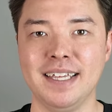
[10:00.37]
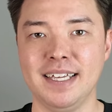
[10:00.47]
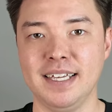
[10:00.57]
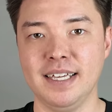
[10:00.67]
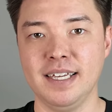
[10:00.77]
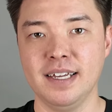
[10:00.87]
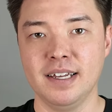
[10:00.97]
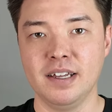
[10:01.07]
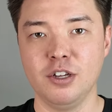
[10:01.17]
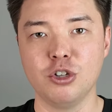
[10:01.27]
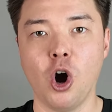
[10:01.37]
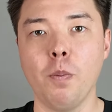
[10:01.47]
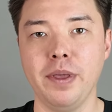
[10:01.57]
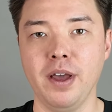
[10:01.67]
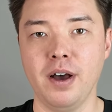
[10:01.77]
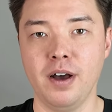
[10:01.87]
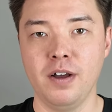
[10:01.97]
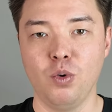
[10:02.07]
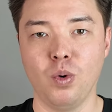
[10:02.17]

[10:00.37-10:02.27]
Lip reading: the Utopia